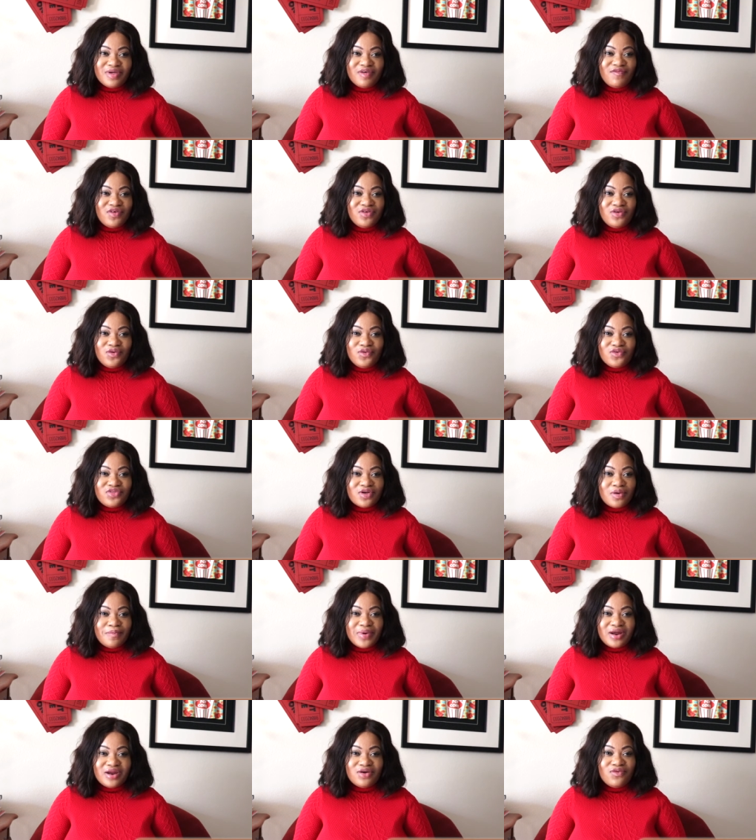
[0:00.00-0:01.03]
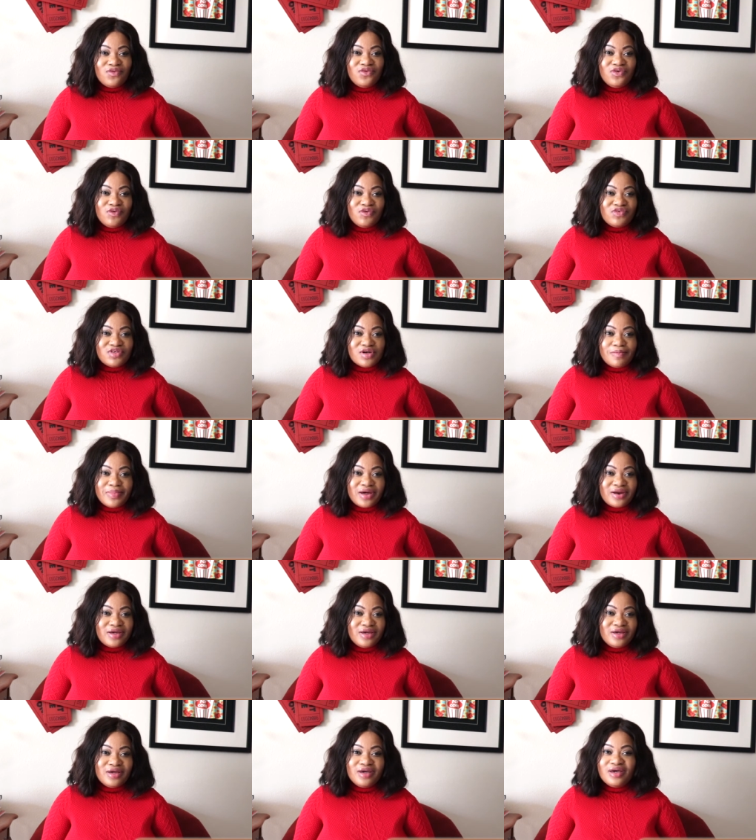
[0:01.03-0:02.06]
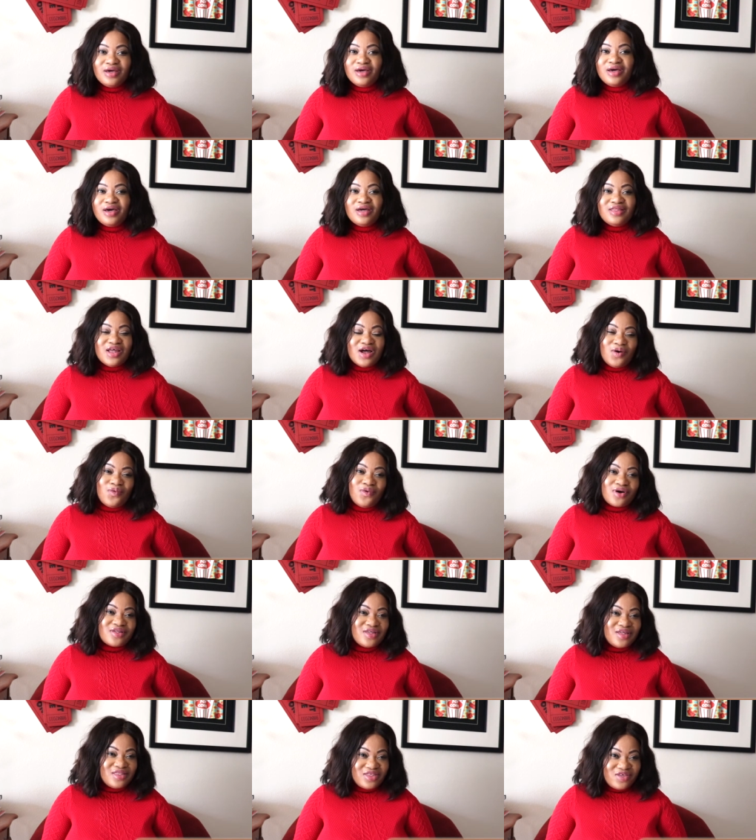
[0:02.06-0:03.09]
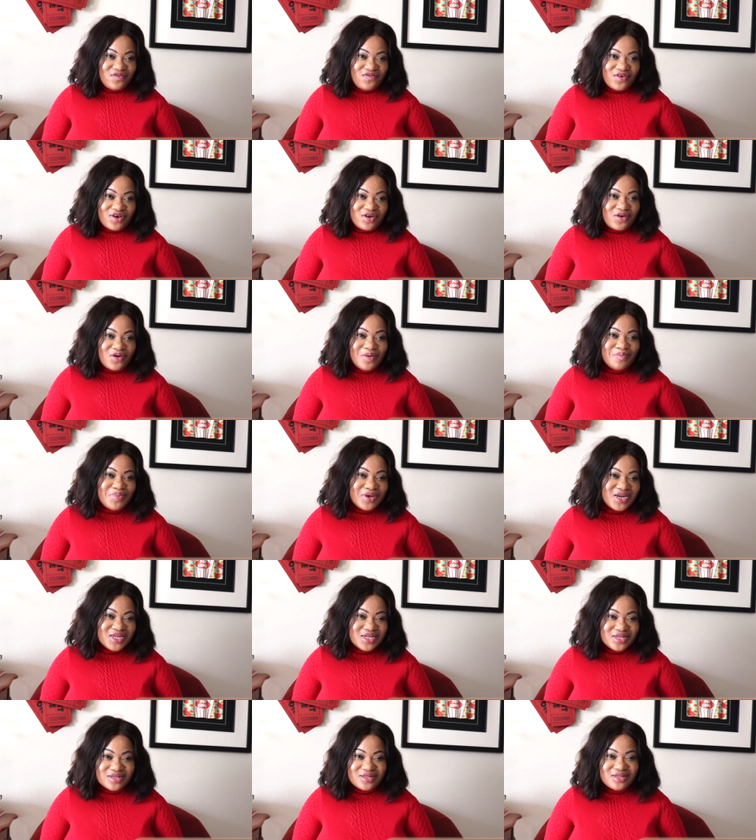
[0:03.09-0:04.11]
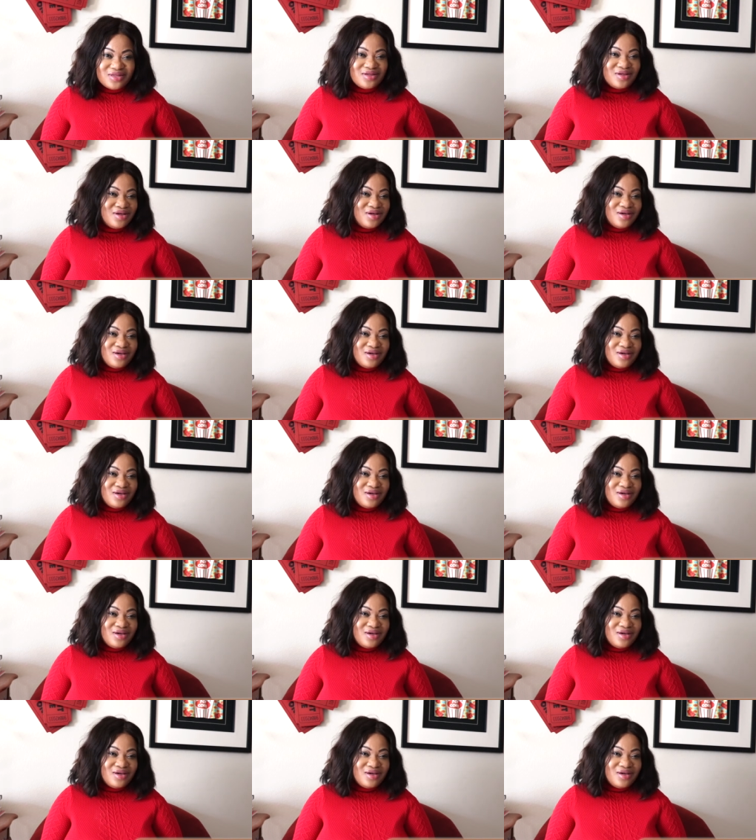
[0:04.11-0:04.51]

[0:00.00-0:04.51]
If you know somebody who knows somebody that works in different companies,